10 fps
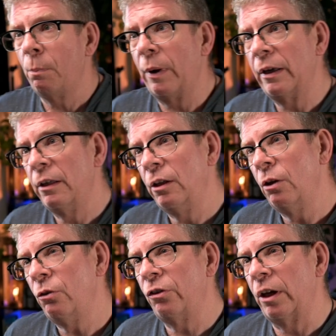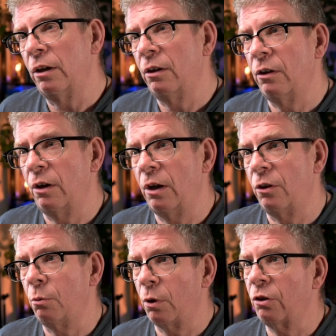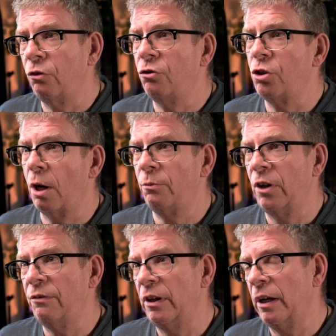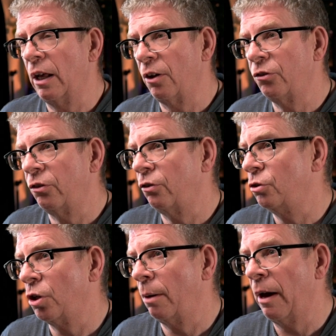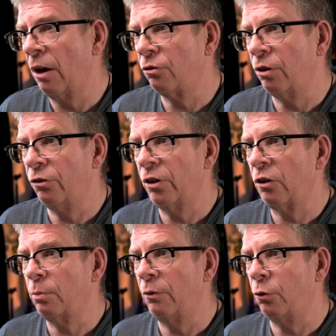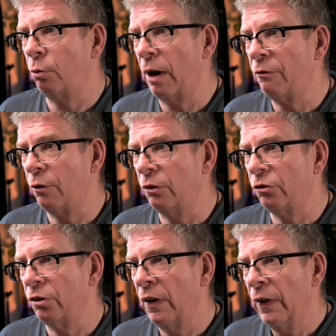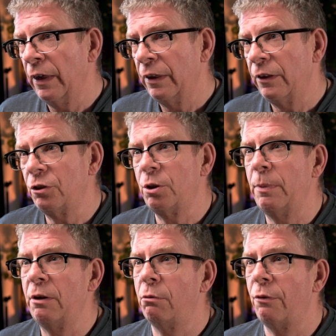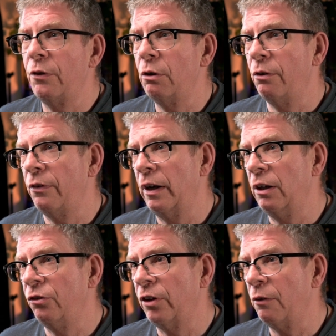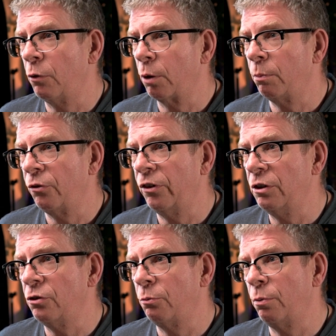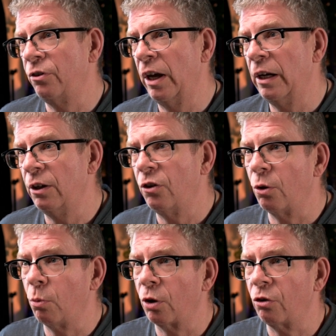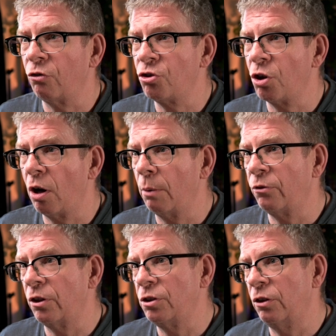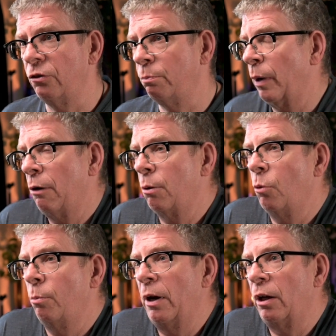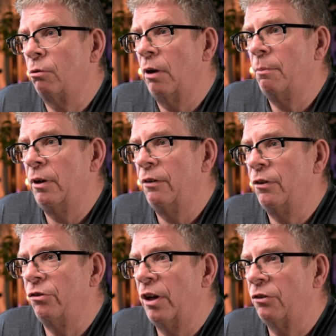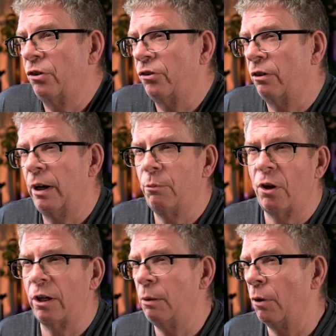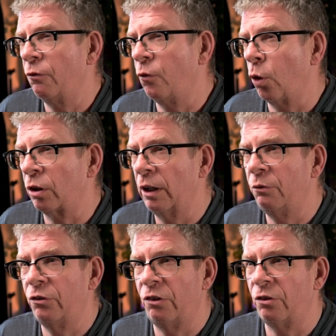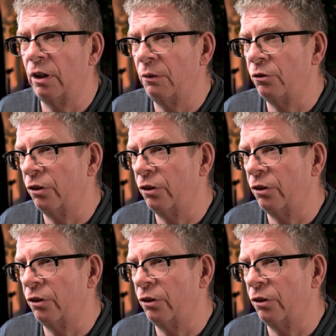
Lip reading: But using the worker's job safety analysis or job hazard assessment for reference, there should be a review of any safe work procedures pertaining to the worker's job, such as powered mobile equipment if it's necessary. I'm talking about forklifts, scissor lifts,